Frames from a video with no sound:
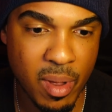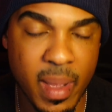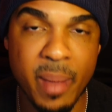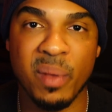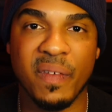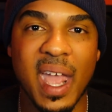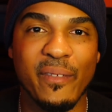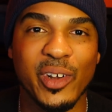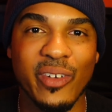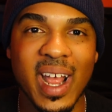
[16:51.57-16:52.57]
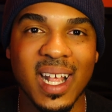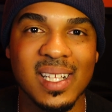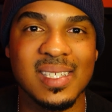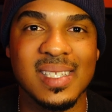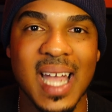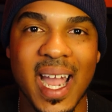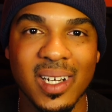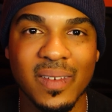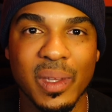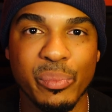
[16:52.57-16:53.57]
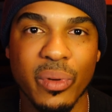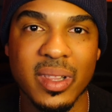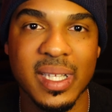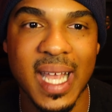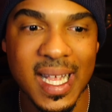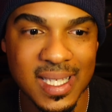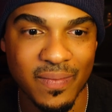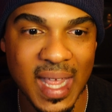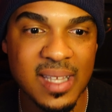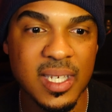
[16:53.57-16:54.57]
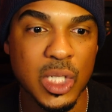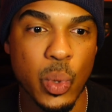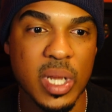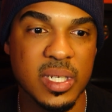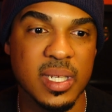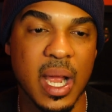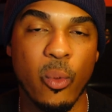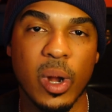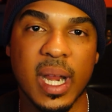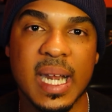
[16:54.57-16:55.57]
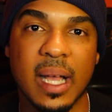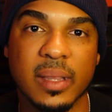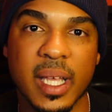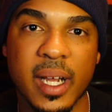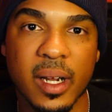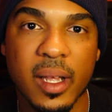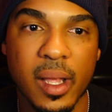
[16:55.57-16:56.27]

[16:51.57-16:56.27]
And maybe if Kevin Durant gets tired of the Brooklyn Nets, if that situation's not working out there,